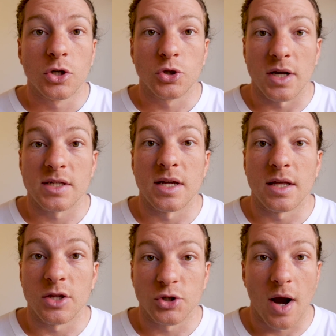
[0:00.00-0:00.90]
trusting
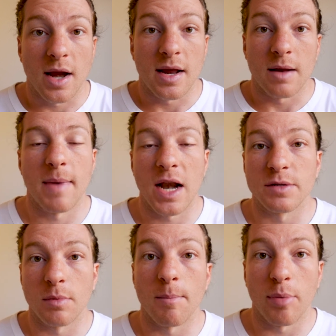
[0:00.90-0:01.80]
in the training and
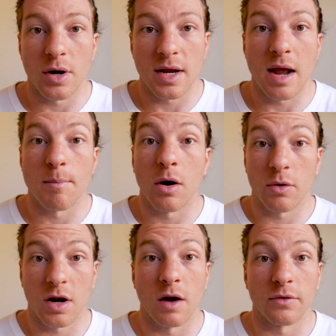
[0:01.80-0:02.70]
manage my body and my
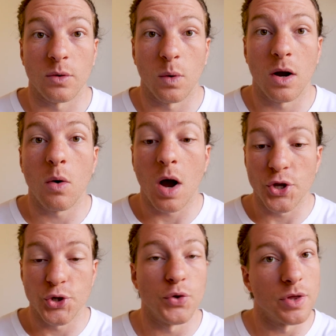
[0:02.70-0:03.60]
recovery well, I
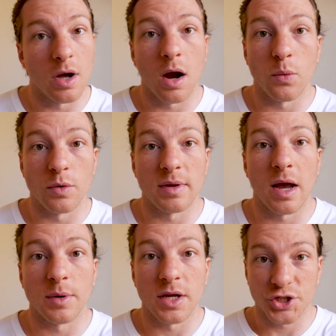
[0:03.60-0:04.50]
knew that I would be
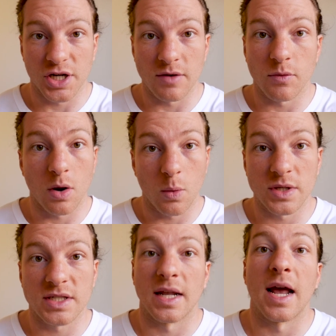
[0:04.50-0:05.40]
able to achieve what I
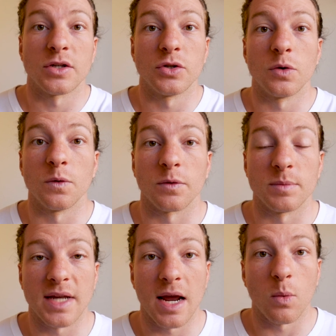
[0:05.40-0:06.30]
set out to do
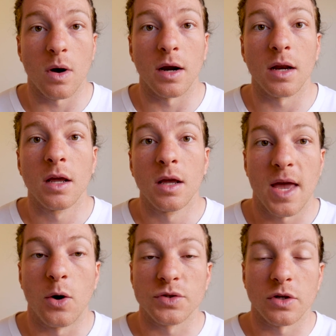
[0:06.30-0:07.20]
from day one.
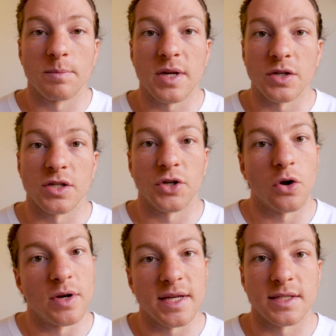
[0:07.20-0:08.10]
And also because I
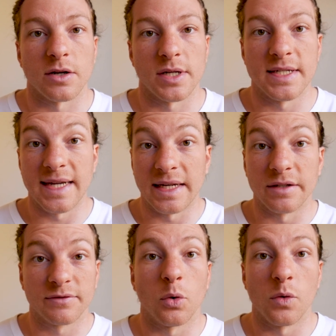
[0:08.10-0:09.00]
don't necessarily
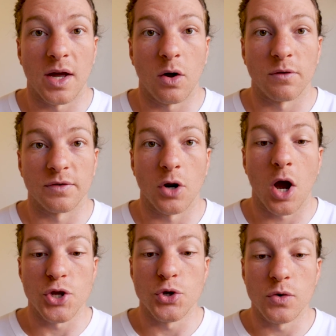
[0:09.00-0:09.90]
deadlift all that often,
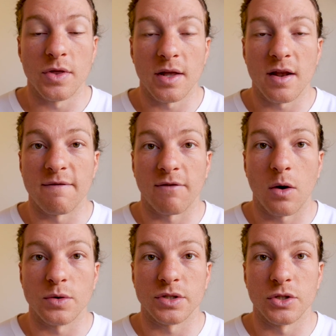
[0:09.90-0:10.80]
I knew that if
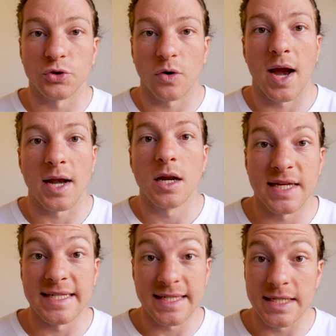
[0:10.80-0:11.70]
I was to train
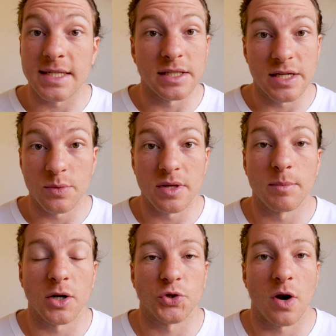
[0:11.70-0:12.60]
consistently
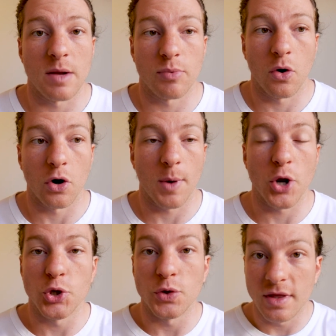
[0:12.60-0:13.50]
within my training program,
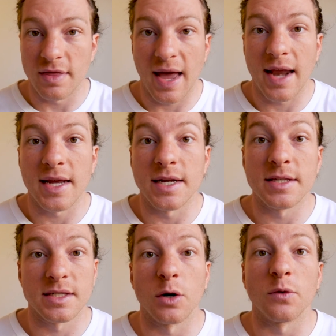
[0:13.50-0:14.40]
I knew that that in
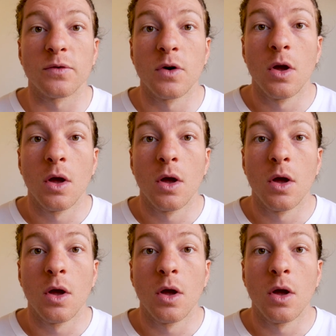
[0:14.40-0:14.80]
itself